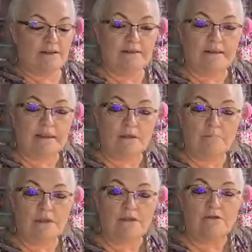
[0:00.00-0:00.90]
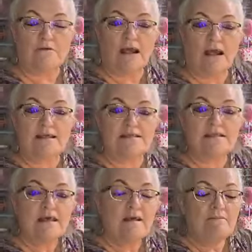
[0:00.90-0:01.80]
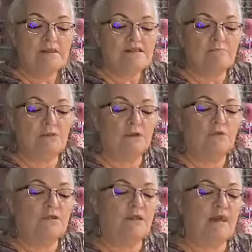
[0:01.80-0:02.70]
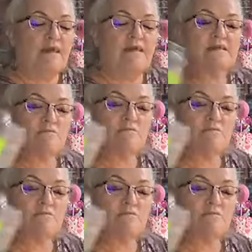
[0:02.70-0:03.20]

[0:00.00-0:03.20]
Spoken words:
a little bit, you guys. This blue clay is